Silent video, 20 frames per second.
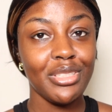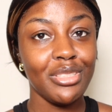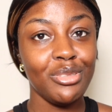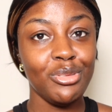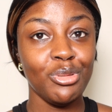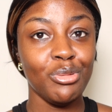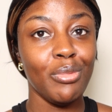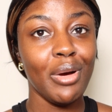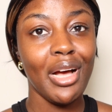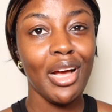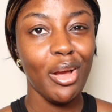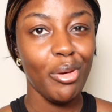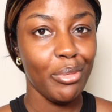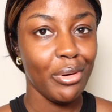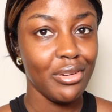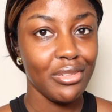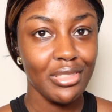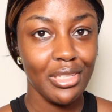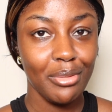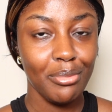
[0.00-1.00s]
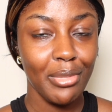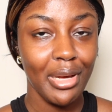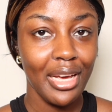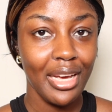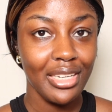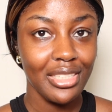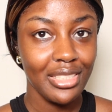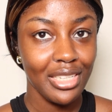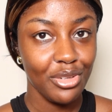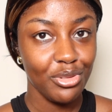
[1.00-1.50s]
do my eyebrows and my
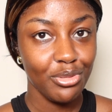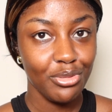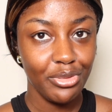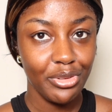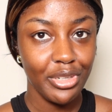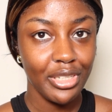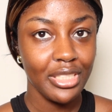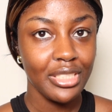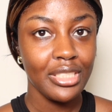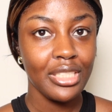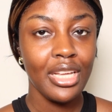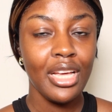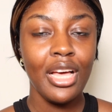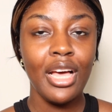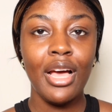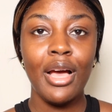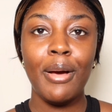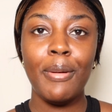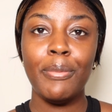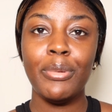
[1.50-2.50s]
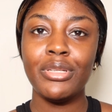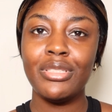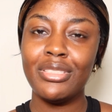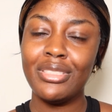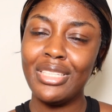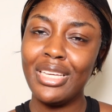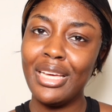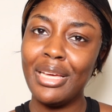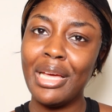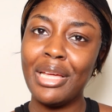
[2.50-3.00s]
eyeshadow first. But
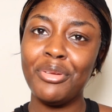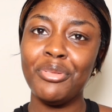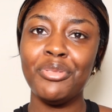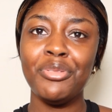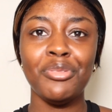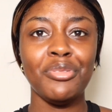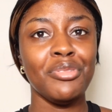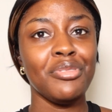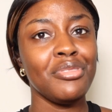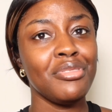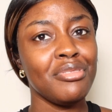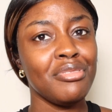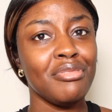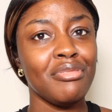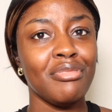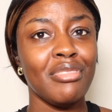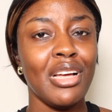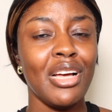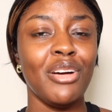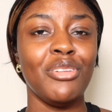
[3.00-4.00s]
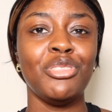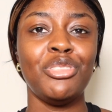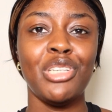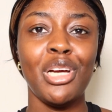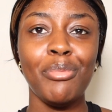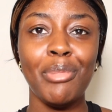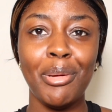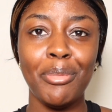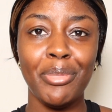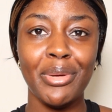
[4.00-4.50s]
today, I don't know, I'll try
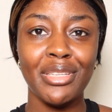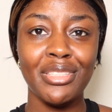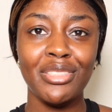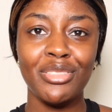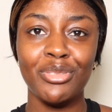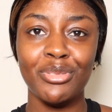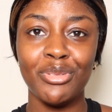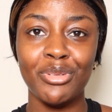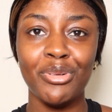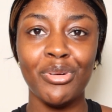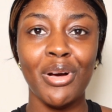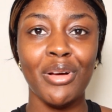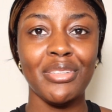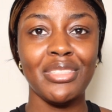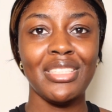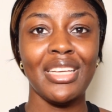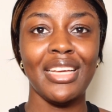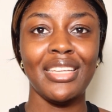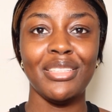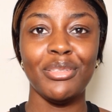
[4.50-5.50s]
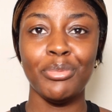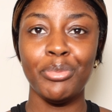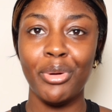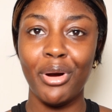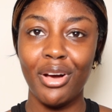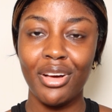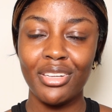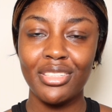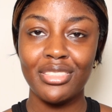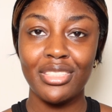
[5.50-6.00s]
my best to go outside the
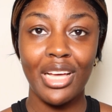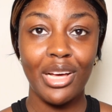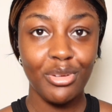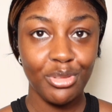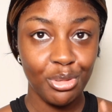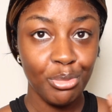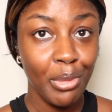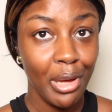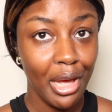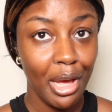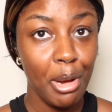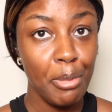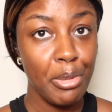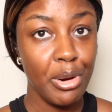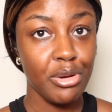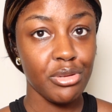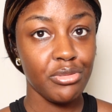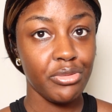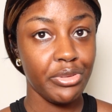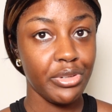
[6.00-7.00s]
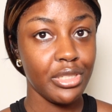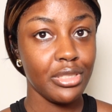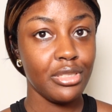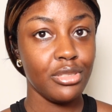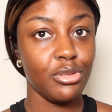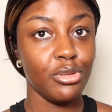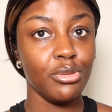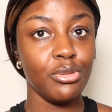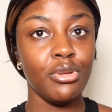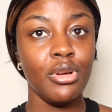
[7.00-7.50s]
box. I'll do my eyebrows first
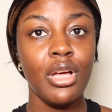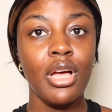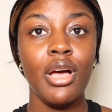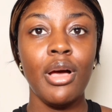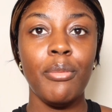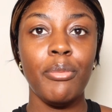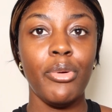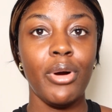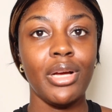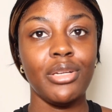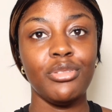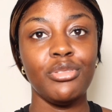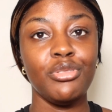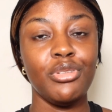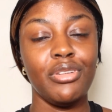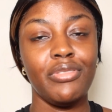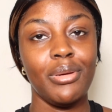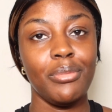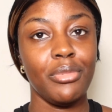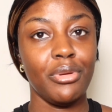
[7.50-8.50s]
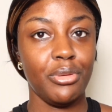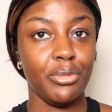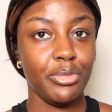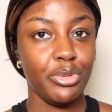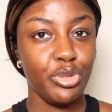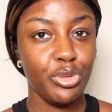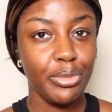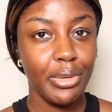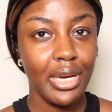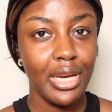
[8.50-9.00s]
though, but I don't know if I'm going to be
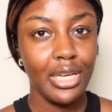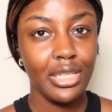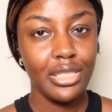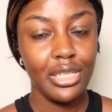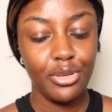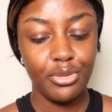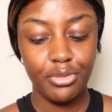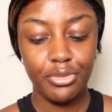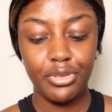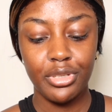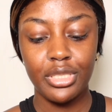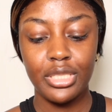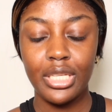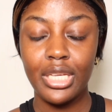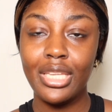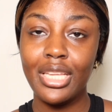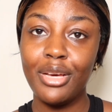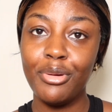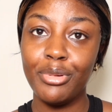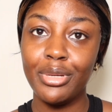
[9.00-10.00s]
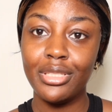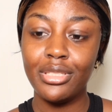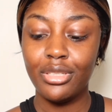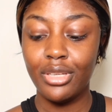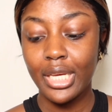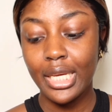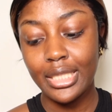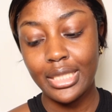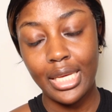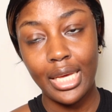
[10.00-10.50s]
doing my eyeshadow first. Either way,
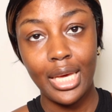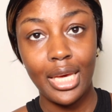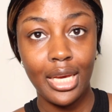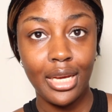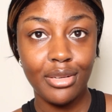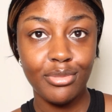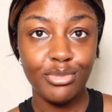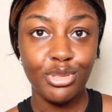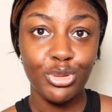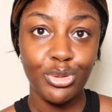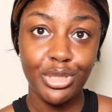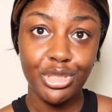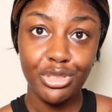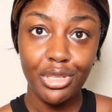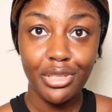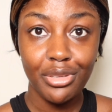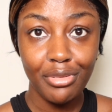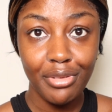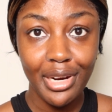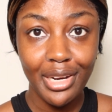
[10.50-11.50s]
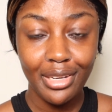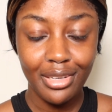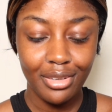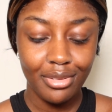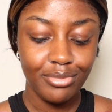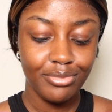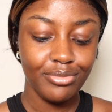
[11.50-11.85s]
you guys are here, so enjoy the ride.